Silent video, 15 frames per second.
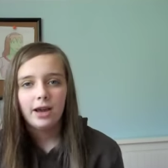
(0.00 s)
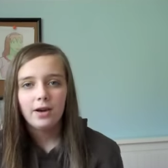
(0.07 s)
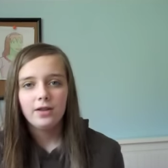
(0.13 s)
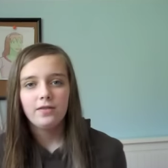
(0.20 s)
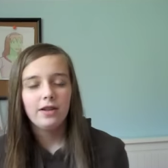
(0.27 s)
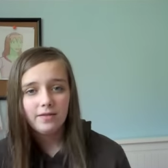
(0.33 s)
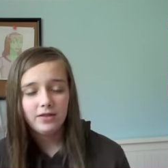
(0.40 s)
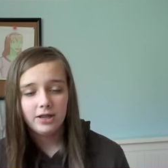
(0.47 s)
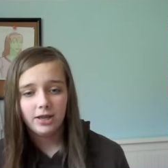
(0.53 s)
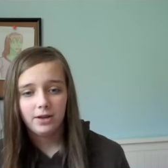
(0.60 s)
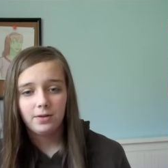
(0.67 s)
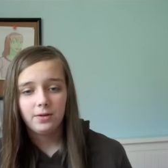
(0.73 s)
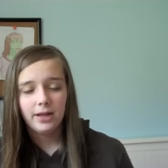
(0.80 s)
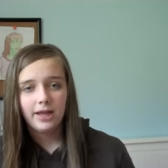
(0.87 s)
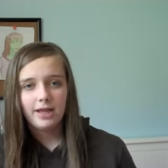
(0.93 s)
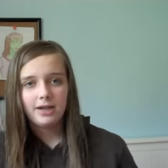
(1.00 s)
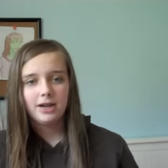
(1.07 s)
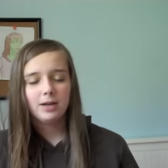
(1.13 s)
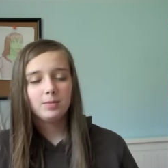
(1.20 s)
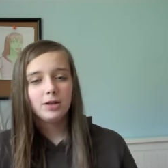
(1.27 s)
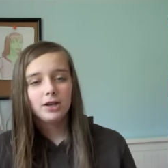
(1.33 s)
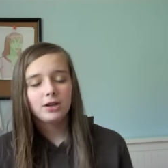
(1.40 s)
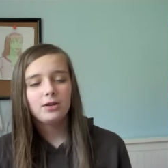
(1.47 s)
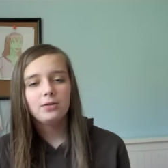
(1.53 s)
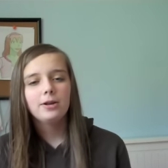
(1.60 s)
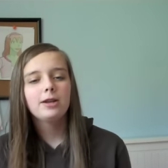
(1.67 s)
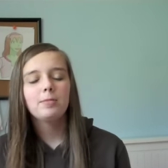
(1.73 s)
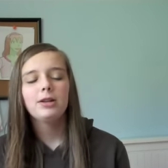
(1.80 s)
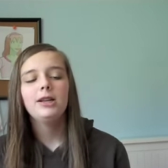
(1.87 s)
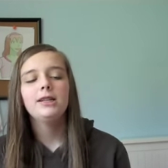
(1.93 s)
now I have to go, and I'm gonna go to
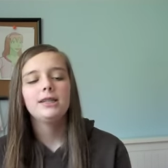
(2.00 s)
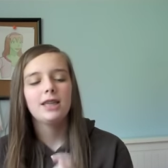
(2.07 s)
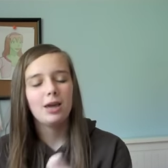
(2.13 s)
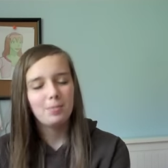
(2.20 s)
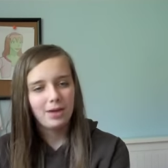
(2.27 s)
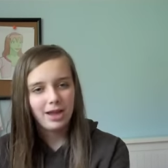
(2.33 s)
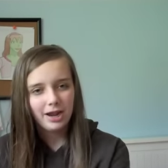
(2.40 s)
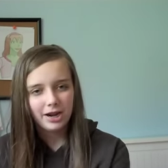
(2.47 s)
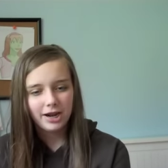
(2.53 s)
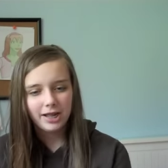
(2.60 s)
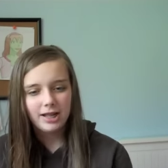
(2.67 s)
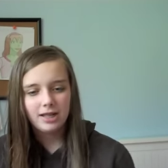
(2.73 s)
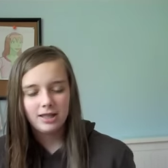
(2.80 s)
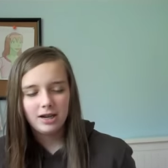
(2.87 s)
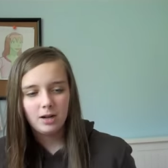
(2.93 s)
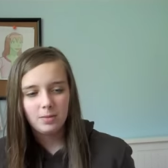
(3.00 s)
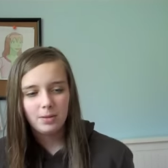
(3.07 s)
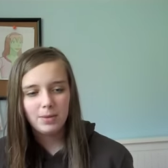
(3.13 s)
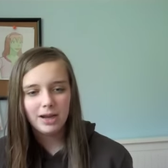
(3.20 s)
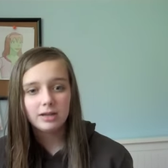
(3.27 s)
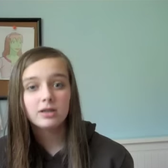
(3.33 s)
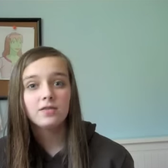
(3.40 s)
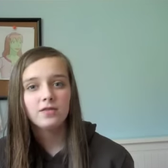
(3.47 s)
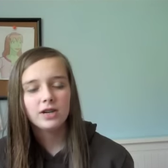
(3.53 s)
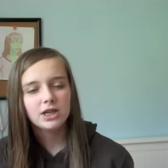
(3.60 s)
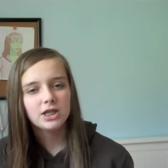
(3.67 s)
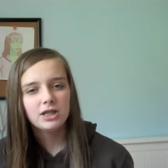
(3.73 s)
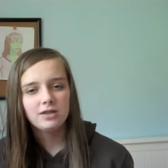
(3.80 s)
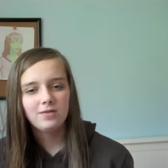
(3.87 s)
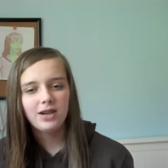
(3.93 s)
Reading Buddies, get my haircut, and then I'll be back to
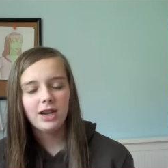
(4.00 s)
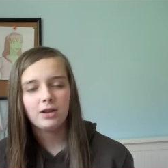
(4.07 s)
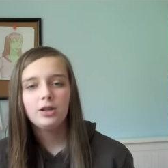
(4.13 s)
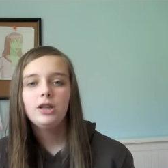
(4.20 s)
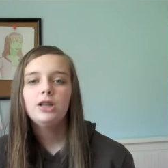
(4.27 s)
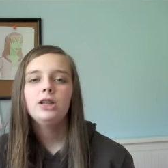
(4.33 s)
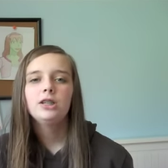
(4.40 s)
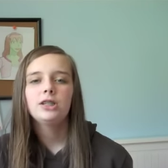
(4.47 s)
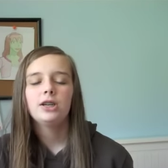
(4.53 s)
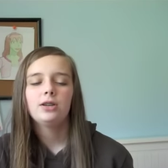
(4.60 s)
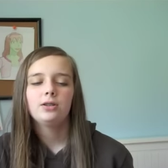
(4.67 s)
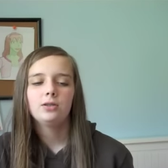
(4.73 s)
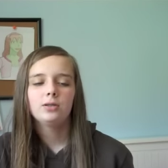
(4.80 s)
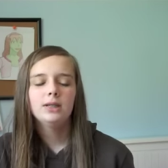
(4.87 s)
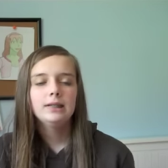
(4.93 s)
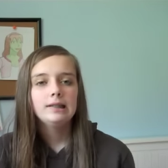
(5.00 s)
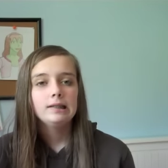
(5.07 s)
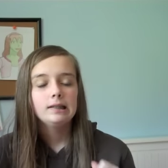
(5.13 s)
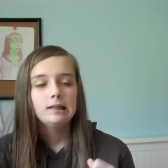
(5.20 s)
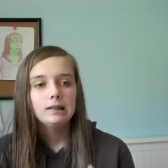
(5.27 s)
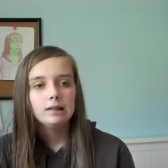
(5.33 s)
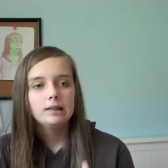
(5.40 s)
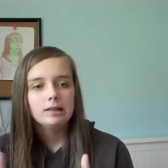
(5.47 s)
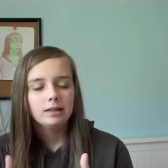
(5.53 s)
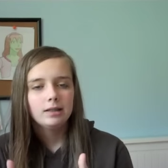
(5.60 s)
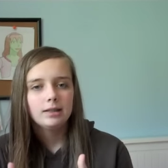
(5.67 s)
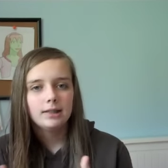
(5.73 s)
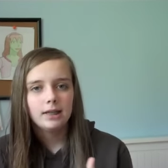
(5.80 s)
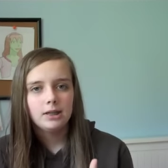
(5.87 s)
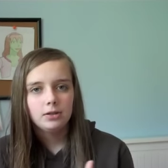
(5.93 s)
finish this video. So,
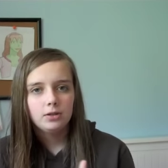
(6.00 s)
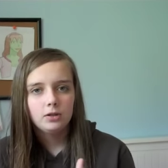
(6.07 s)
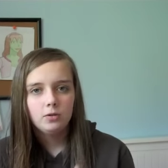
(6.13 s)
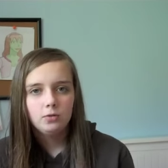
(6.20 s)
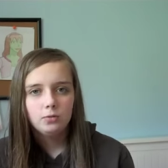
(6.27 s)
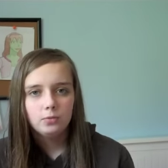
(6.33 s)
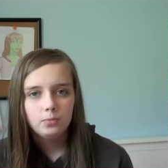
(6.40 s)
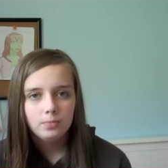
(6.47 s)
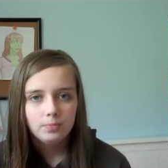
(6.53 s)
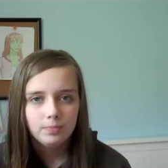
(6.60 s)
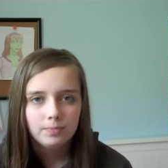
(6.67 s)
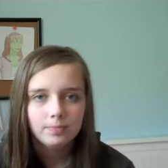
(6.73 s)
see you soon.